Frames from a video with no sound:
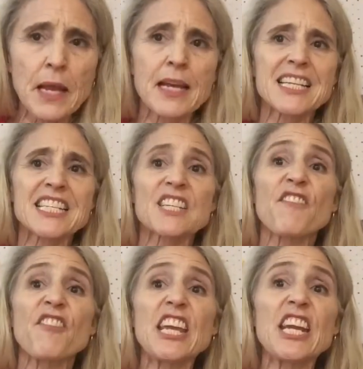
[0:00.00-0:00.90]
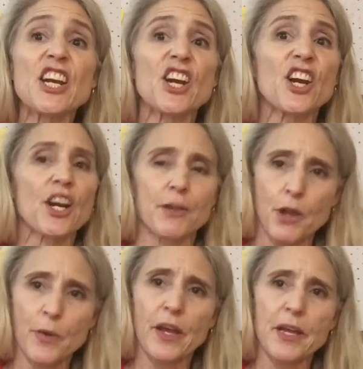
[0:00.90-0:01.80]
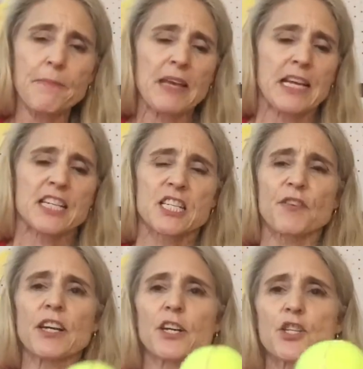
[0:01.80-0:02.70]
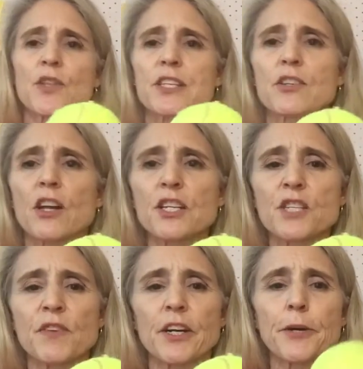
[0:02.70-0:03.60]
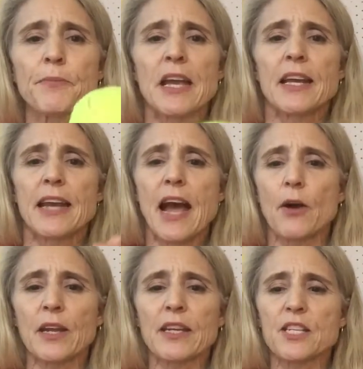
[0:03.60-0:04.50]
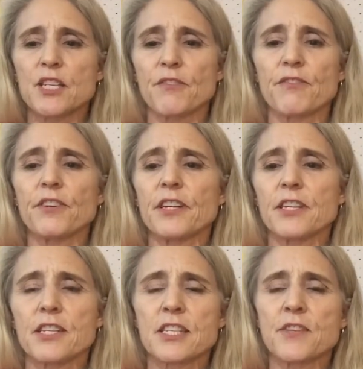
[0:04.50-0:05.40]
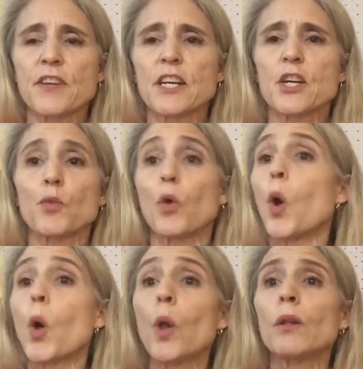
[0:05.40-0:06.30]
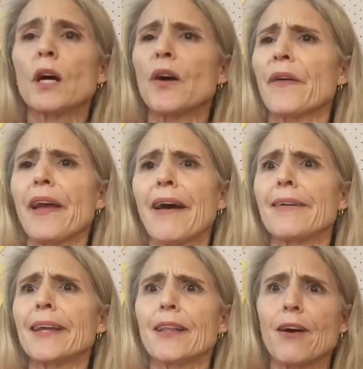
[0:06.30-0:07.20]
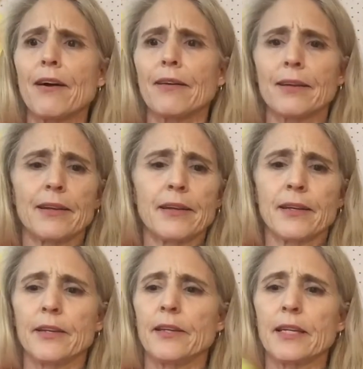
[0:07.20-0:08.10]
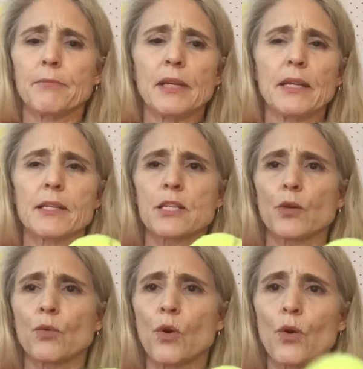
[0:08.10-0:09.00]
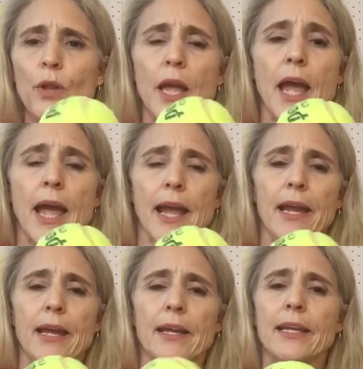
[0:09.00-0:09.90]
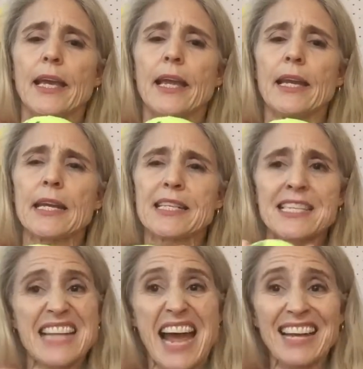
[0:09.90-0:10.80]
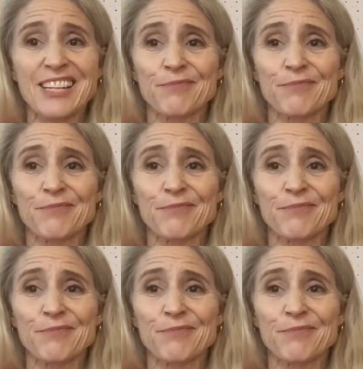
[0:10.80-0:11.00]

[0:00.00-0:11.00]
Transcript: Sphere, okay? Sphere, so this is called a sphere. Now, can a sphere roll? Oh yeah, all day long. You kidding me? This can roll. And can it stack?